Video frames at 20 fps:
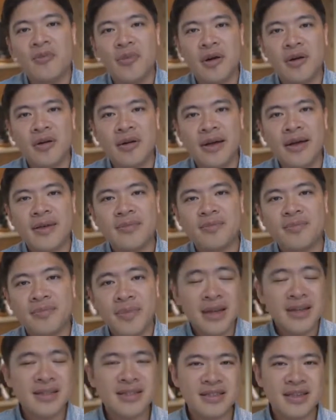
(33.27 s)
But it
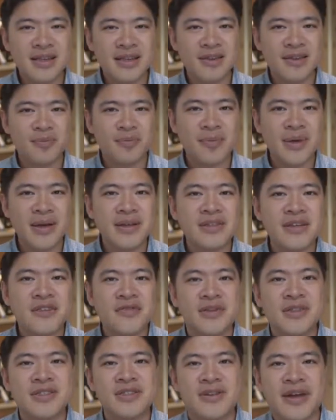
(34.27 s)
makes a big
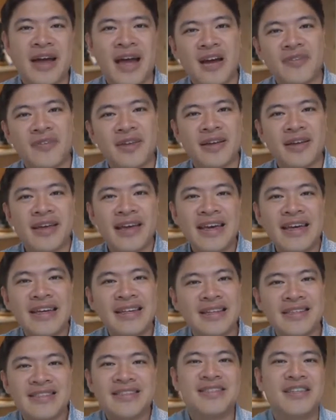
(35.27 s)
difference to have an
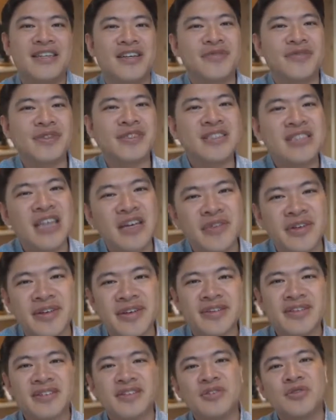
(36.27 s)
8 instead of a 7,
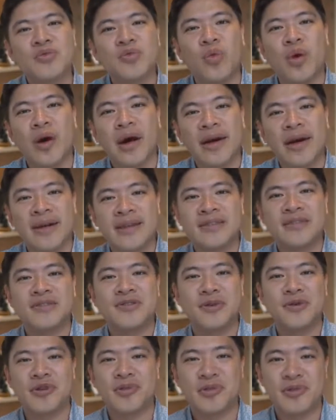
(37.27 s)
and this is why it's
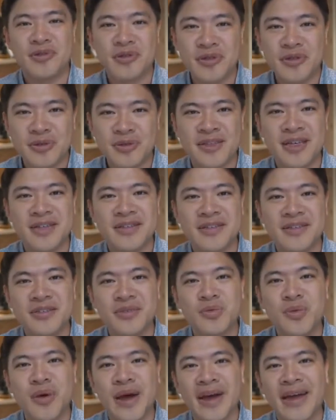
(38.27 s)
notable news. And this
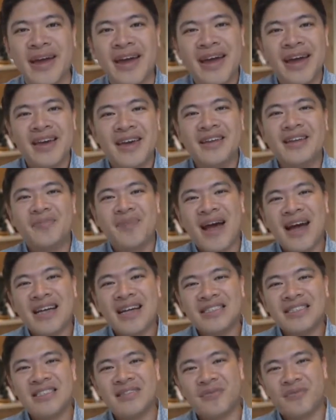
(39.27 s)
is why in the
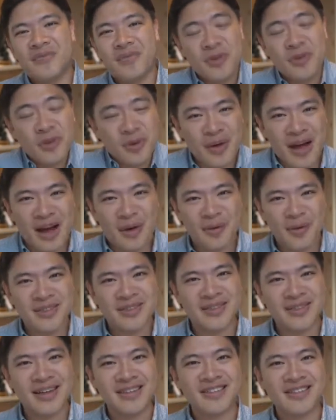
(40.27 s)
past 2
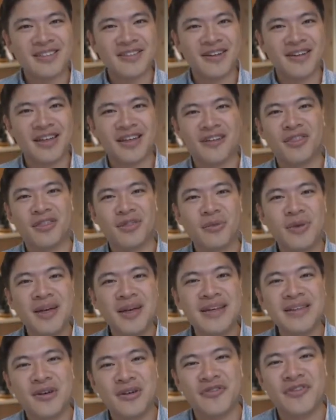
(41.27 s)
hours, I just got like
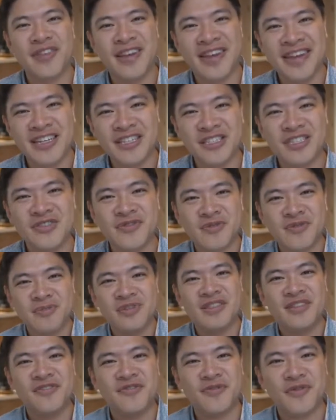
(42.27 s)
3 notifications
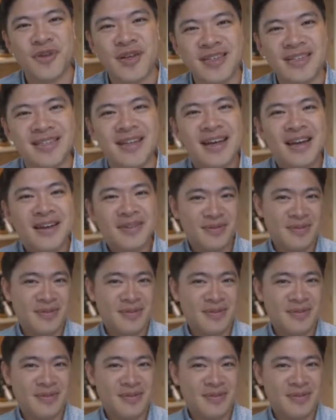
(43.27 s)
from different